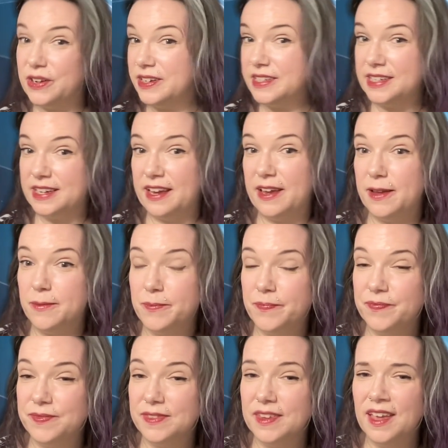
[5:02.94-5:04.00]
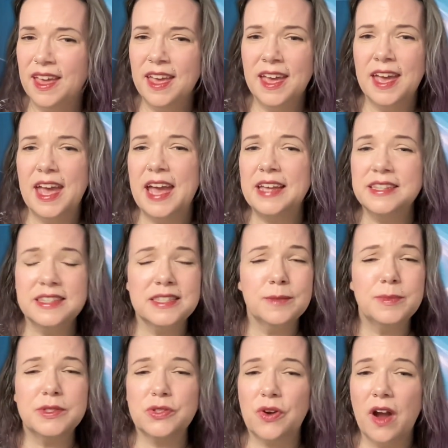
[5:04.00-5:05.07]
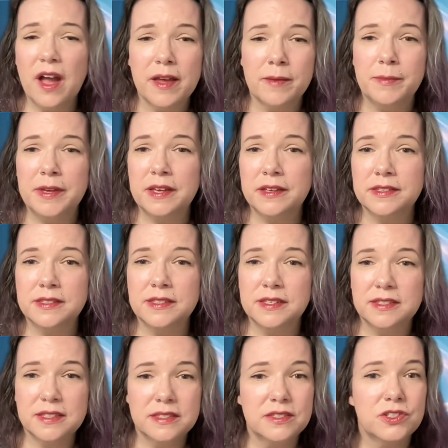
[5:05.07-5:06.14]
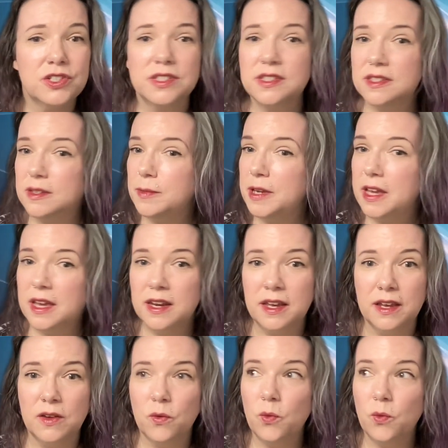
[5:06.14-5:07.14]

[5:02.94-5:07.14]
it today. And subscribe, because this is just the beginning.